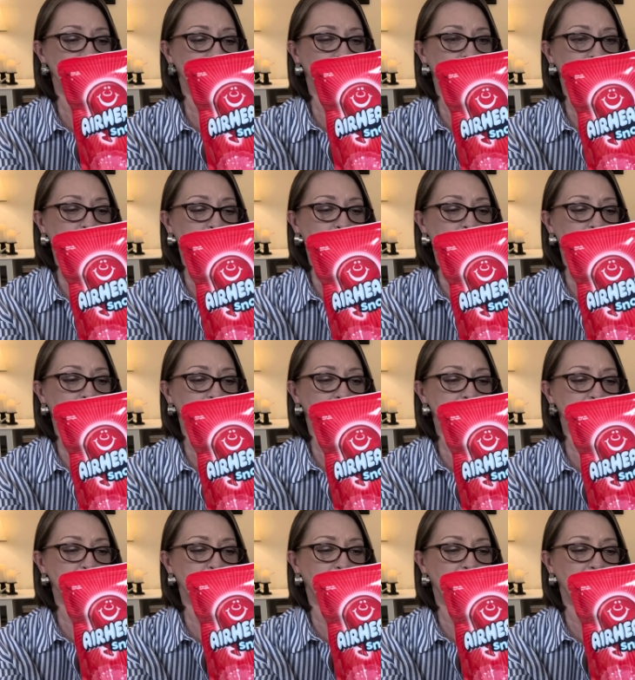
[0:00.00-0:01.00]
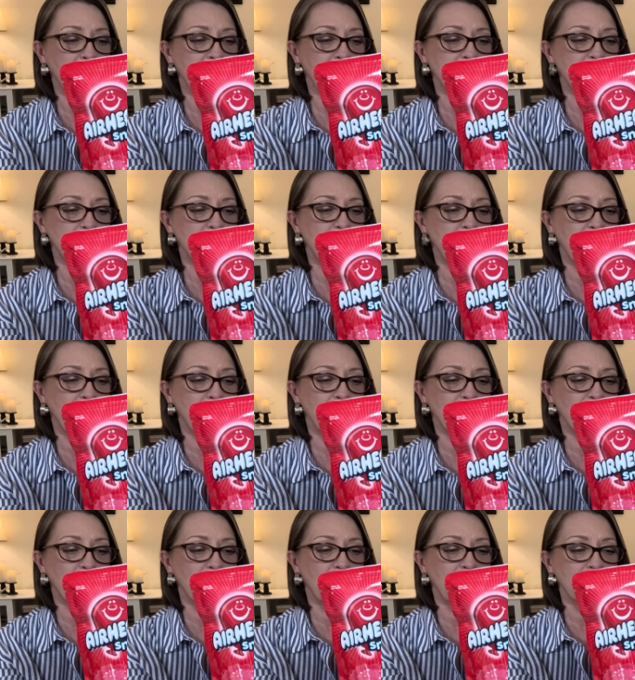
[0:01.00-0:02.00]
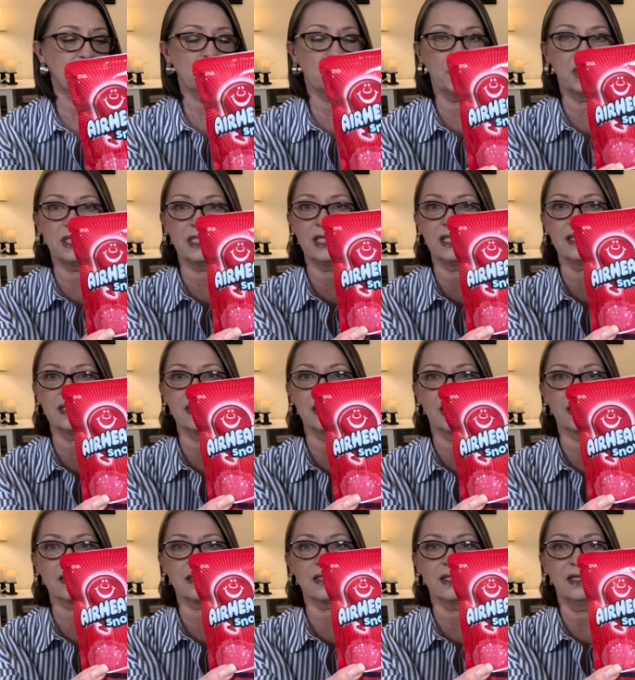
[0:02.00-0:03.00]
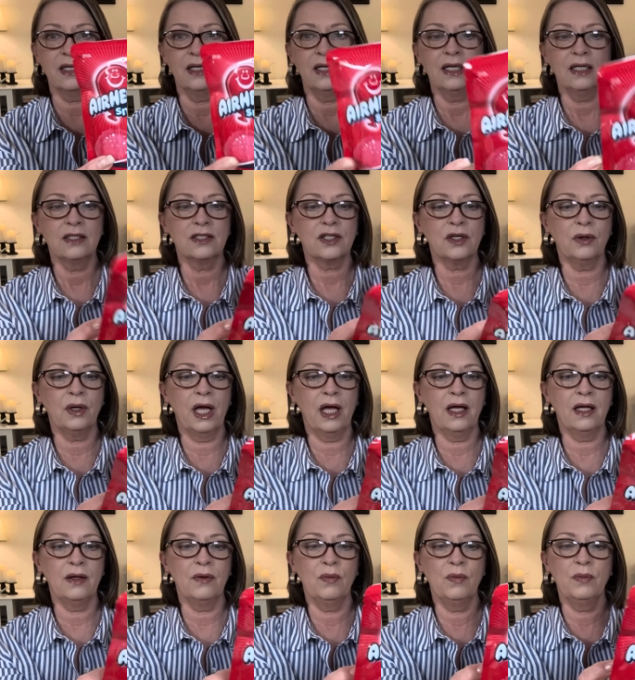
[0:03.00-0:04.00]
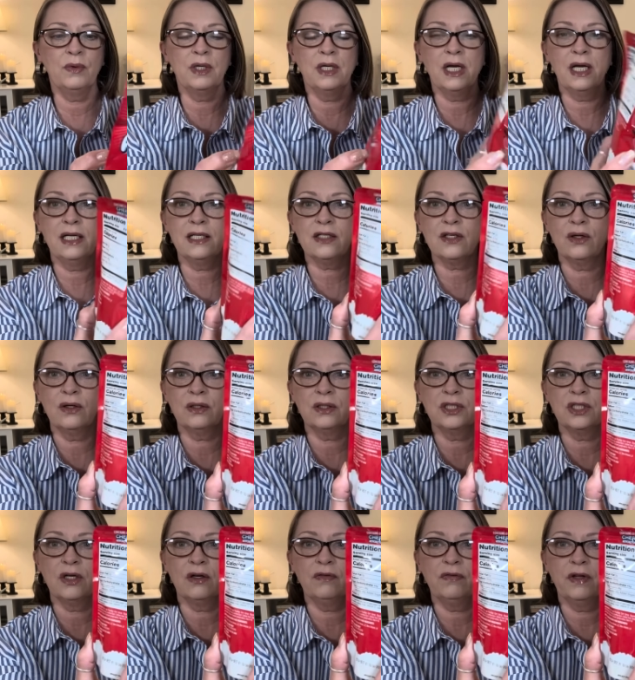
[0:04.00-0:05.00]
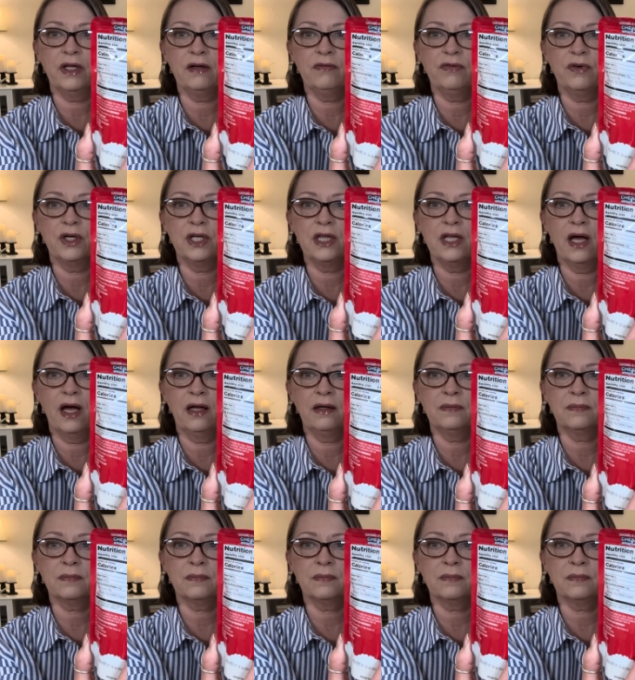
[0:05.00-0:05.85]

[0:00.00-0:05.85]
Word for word: the blue raspberry, it's January of 26. So nice long shelf life on that.